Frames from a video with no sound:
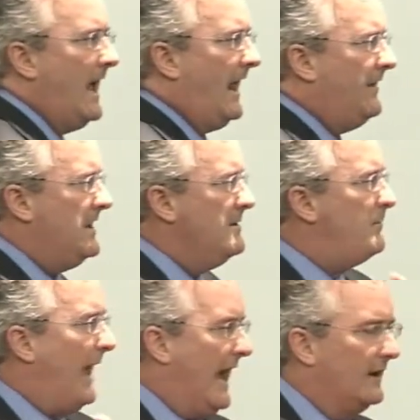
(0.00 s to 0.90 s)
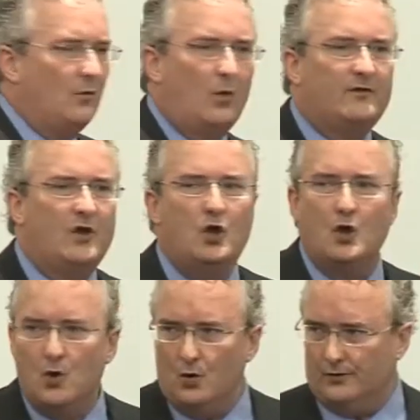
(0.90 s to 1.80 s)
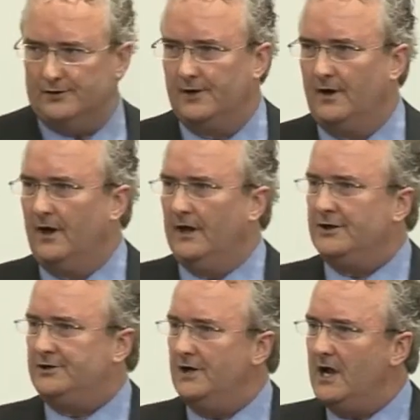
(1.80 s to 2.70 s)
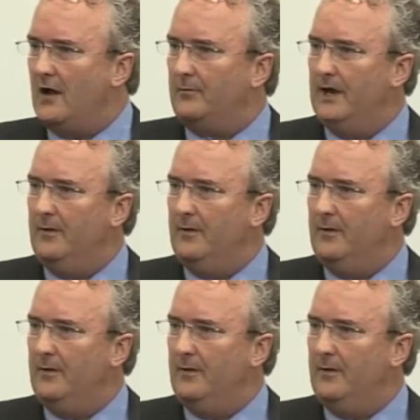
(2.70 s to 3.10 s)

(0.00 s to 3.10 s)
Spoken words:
And the impact was huge. She got